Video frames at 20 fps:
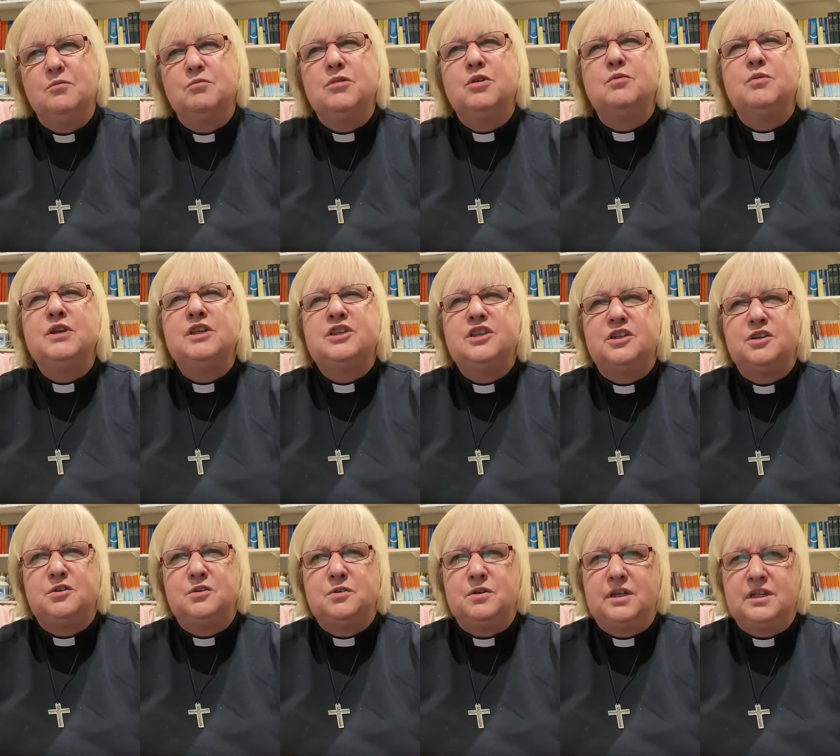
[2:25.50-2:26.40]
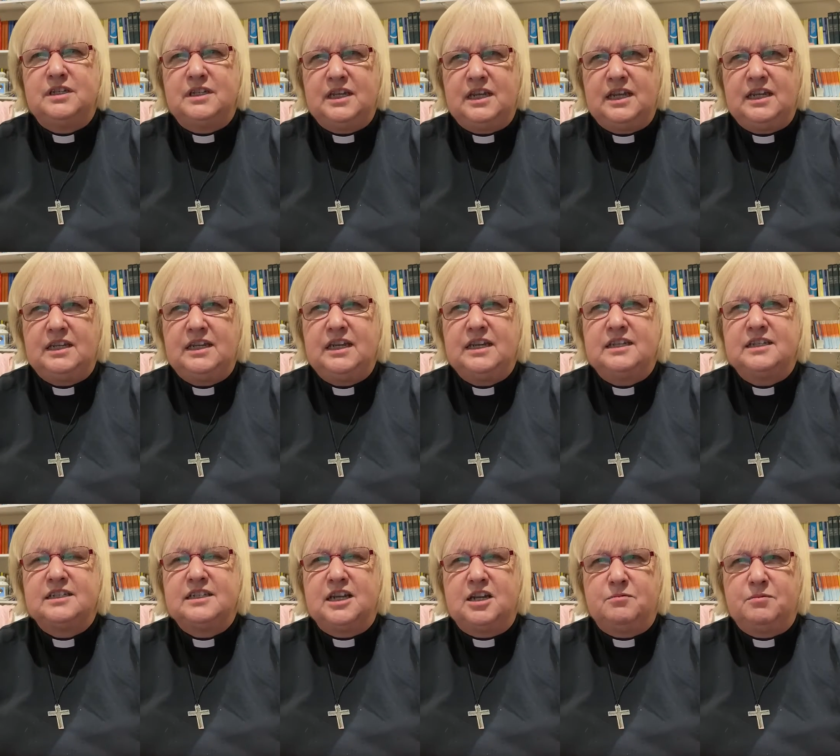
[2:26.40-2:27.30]
But we do indeed need to
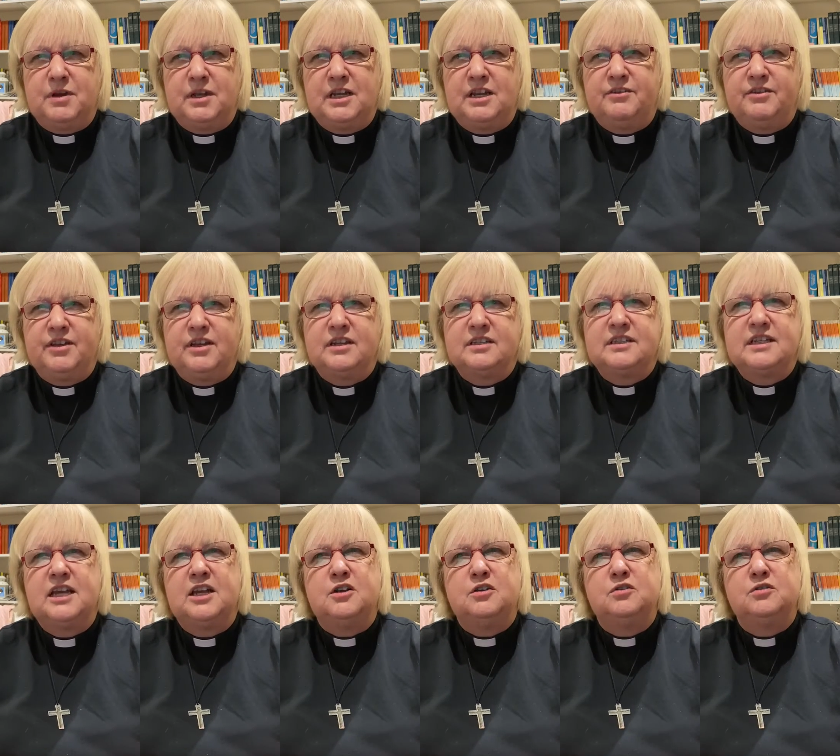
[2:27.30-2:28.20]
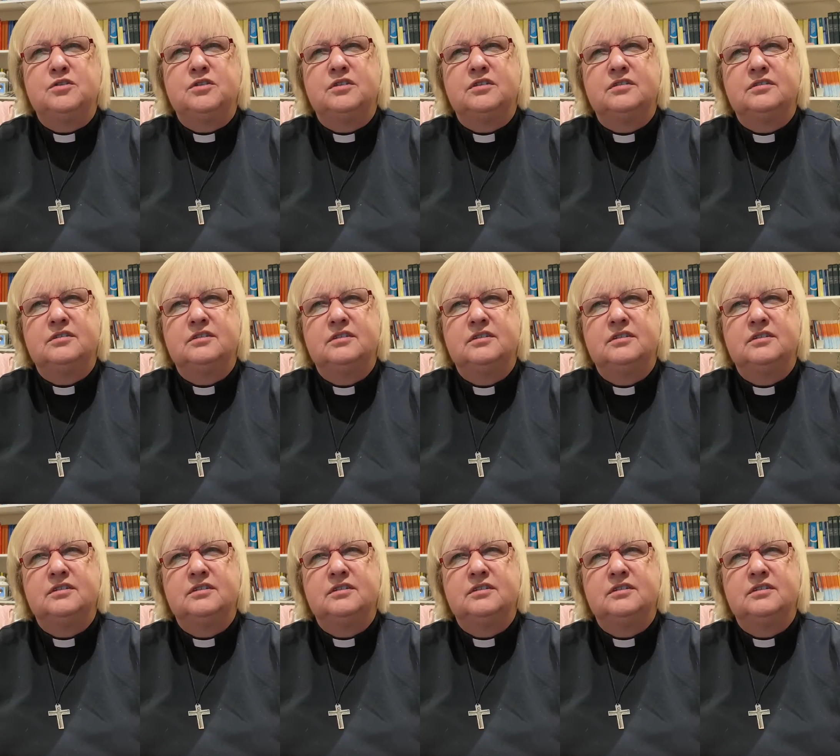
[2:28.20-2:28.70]
start by loving ourselves.